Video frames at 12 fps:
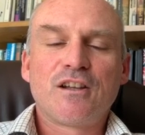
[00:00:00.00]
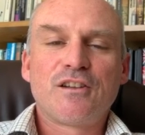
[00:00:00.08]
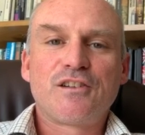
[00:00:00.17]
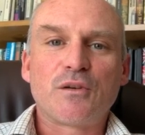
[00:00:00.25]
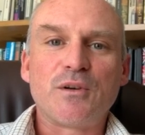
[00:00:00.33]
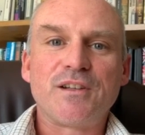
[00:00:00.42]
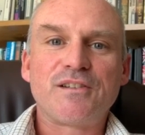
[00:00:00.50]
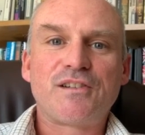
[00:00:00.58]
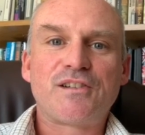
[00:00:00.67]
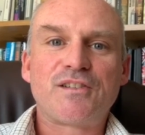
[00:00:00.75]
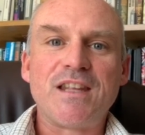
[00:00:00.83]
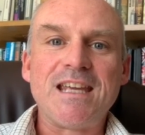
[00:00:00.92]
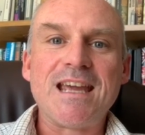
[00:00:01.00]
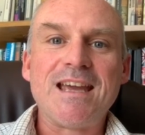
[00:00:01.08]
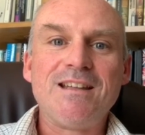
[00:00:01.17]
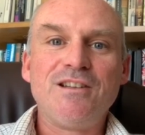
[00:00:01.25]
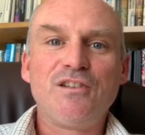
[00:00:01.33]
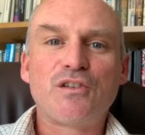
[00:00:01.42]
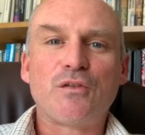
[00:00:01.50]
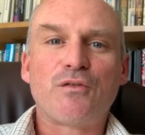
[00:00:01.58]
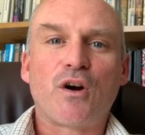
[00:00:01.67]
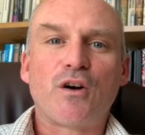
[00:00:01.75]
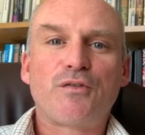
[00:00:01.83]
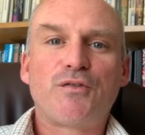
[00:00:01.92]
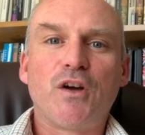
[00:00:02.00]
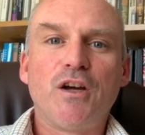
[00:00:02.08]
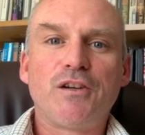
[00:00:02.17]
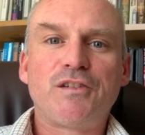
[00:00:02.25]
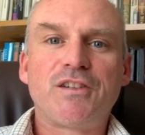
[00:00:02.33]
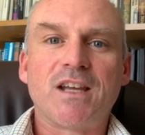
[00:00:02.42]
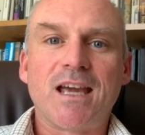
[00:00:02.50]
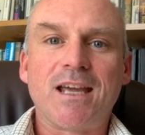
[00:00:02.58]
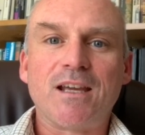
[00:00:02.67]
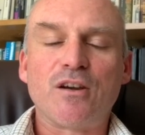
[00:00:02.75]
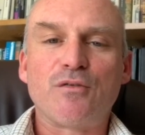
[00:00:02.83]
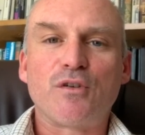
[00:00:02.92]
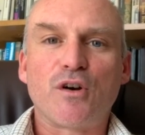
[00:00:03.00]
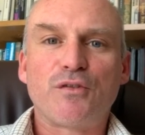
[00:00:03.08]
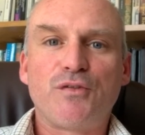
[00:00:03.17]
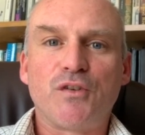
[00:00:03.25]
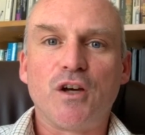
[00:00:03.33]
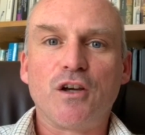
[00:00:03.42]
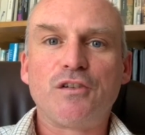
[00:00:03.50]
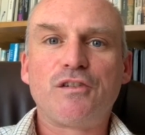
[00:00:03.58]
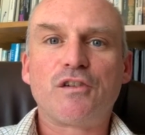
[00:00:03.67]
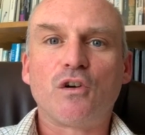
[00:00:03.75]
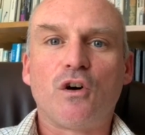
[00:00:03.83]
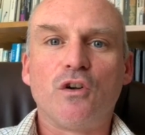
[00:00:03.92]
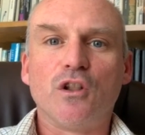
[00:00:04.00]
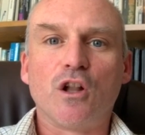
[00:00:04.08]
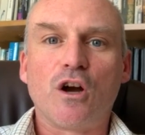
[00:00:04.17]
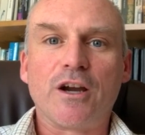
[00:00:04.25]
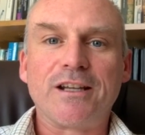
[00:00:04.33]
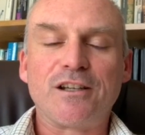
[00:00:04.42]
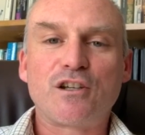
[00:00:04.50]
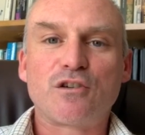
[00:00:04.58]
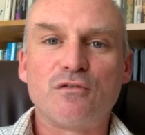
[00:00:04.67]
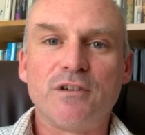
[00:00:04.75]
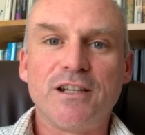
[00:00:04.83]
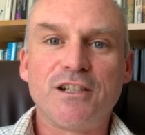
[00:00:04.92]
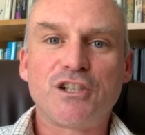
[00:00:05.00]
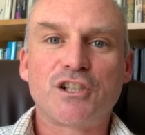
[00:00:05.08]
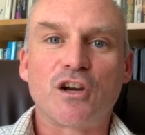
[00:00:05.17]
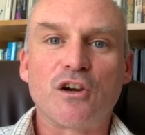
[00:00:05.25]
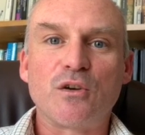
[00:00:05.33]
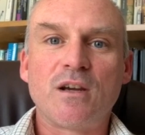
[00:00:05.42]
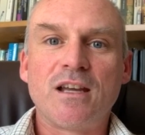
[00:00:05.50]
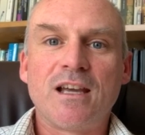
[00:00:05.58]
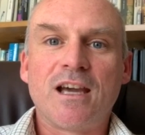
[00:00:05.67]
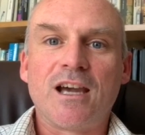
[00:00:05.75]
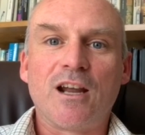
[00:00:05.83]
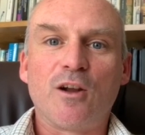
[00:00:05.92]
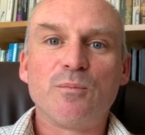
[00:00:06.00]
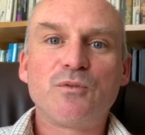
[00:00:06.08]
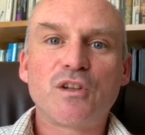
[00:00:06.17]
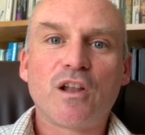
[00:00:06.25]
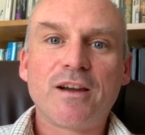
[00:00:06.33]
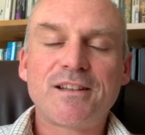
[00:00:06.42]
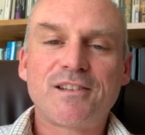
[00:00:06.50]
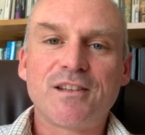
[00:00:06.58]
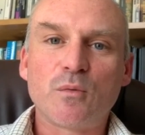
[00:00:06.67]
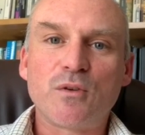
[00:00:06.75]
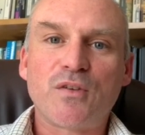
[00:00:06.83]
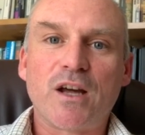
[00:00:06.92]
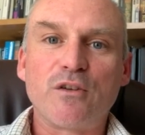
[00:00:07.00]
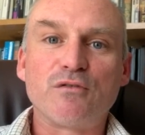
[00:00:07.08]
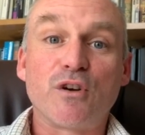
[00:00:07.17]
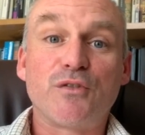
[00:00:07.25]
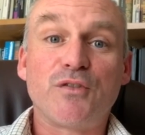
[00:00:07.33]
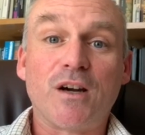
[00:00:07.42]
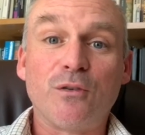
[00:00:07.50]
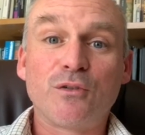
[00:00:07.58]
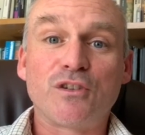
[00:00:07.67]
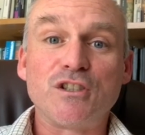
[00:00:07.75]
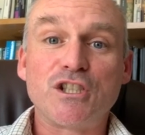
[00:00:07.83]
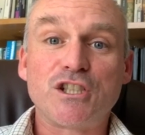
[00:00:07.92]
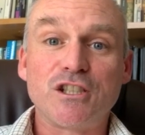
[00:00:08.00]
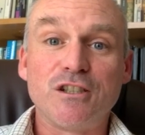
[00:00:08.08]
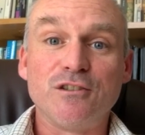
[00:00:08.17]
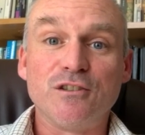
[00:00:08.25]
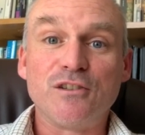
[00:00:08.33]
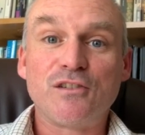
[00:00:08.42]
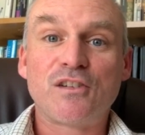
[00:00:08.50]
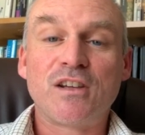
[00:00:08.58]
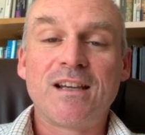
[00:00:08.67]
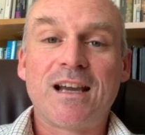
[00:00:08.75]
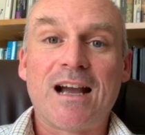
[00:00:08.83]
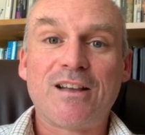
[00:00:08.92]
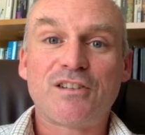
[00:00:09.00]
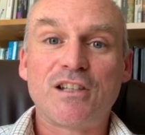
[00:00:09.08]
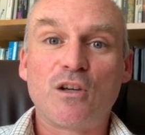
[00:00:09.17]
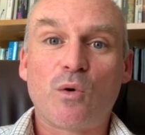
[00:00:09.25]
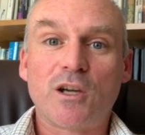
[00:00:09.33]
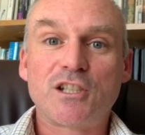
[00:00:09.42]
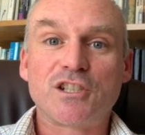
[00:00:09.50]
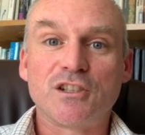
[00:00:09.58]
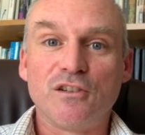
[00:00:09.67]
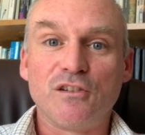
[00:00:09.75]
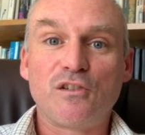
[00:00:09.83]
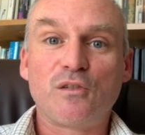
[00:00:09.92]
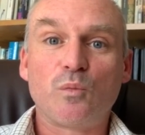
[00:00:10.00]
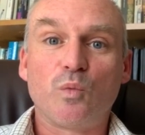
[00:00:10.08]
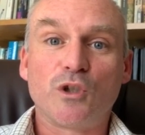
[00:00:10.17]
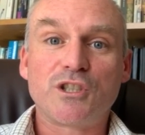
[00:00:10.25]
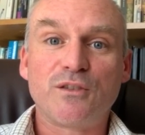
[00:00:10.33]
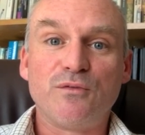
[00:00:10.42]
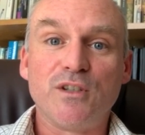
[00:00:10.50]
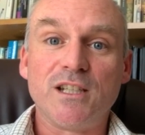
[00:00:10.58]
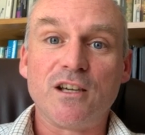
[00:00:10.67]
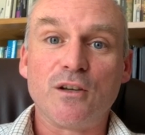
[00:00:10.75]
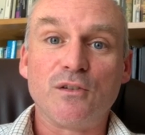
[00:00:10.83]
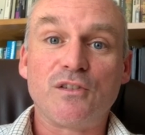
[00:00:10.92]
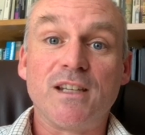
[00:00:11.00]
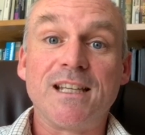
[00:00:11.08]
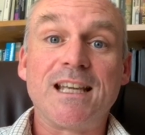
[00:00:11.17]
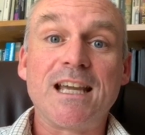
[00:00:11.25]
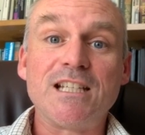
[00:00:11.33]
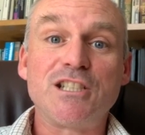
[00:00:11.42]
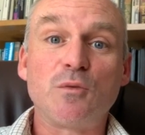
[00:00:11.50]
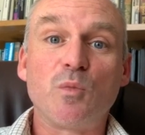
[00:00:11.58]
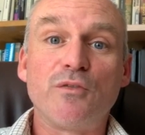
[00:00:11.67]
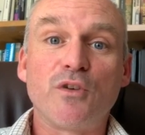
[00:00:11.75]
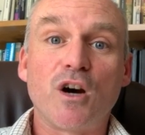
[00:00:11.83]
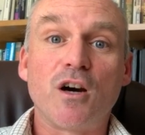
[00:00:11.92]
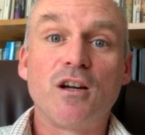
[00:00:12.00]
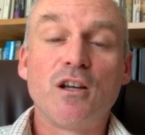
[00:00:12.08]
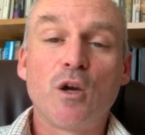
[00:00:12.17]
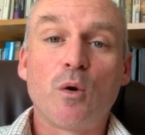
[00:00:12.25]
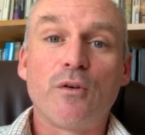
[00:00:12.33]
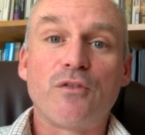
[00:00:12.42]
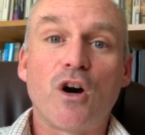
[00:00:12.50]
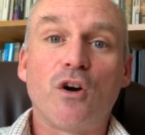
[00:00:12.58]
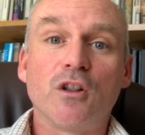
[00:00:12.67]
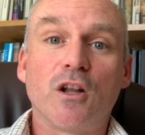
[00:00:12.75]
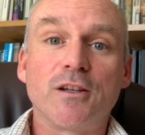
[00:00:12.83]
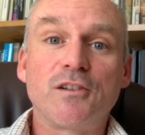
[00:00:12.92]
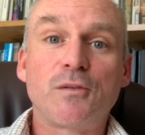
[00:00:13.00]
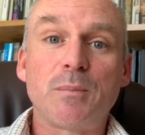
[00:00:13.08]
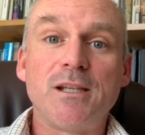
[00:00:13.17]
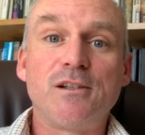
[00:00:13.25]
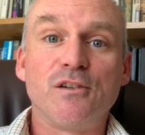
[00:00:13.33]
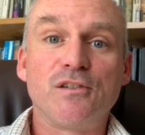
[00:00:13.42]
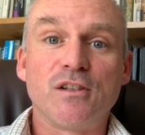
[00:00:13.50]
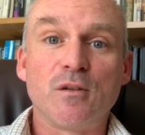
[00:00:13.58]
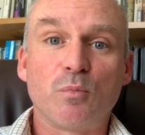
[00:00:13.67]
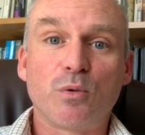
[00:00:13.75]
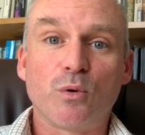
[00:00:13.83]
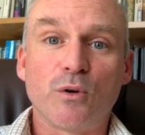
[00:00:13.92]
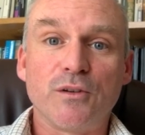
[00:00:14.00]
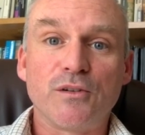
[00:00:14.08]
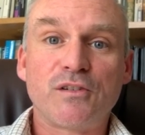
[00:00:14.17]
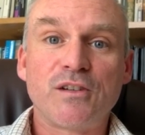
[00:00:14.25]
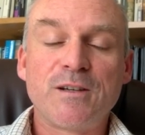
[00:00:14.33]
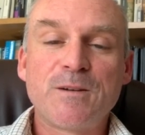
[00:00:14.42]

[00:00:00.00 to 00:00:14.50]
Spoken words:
So it's the end of our first day of our first online career show, and I'm delighted that we've had over 1,000 students asking questions, watching videos, and engaging with our online speakers and employers.